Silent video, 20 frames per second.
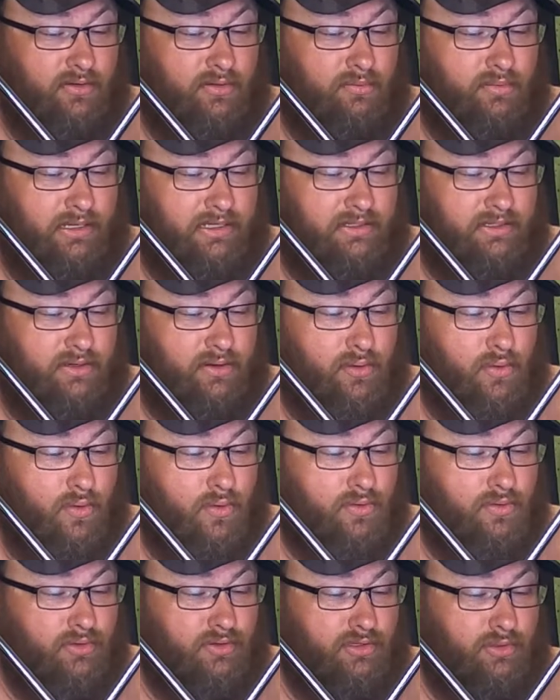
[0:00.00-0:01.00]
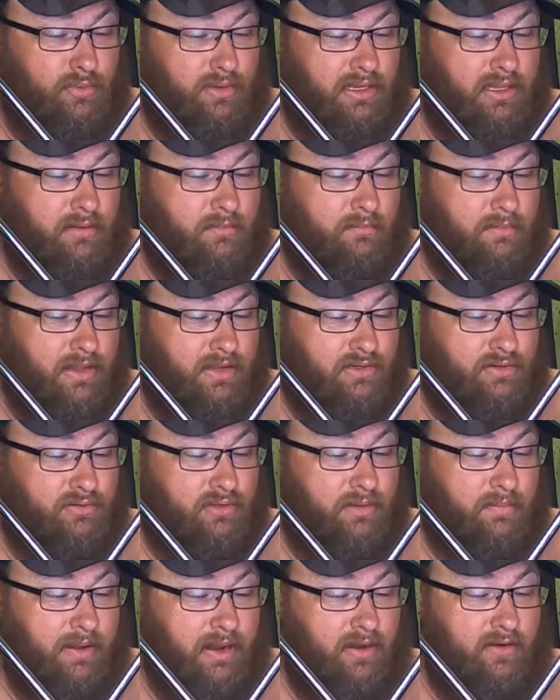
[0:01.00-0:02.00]
to placing your order so we can measure
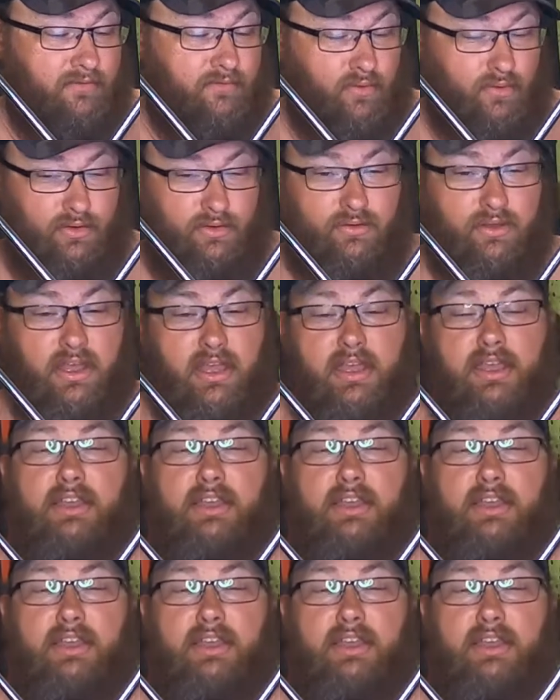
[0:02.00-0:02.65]
the pair for you.